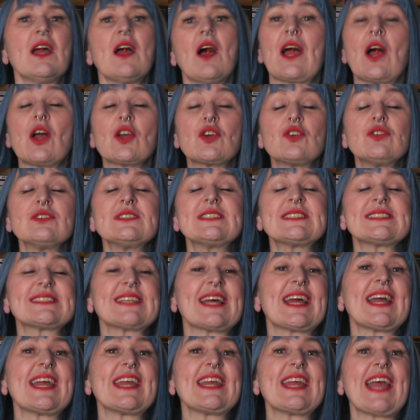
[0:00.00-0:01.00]
I could
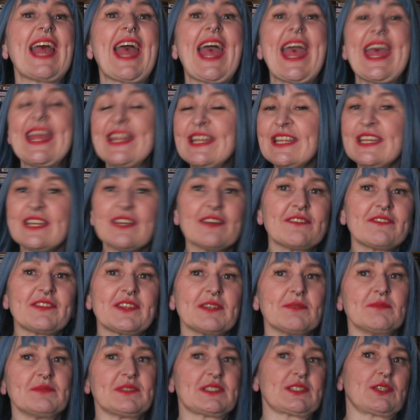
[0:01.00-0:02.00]
say any of
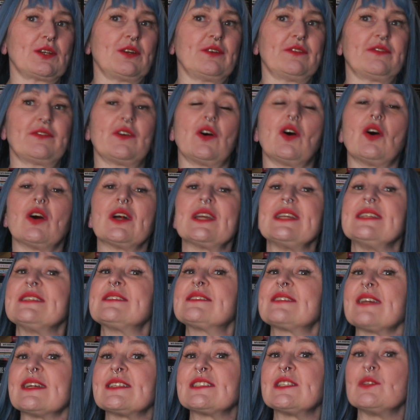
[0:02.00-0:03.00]
them so far is
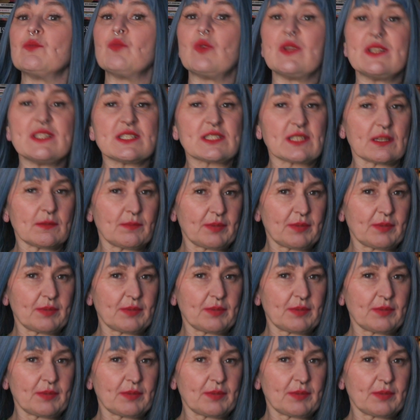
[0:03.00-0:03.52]
set in winter,